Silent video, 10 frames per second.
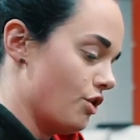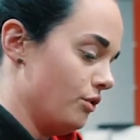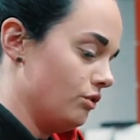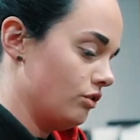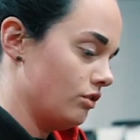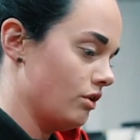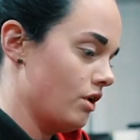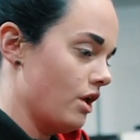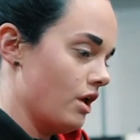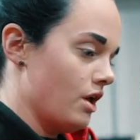don't
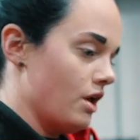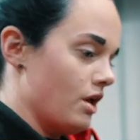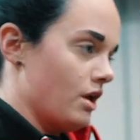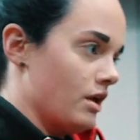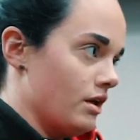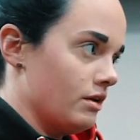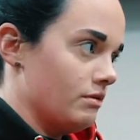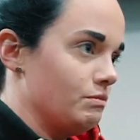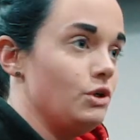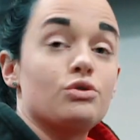
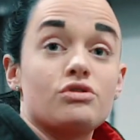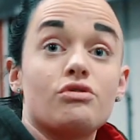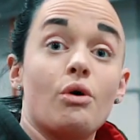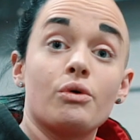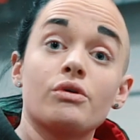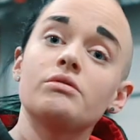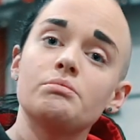use the wrong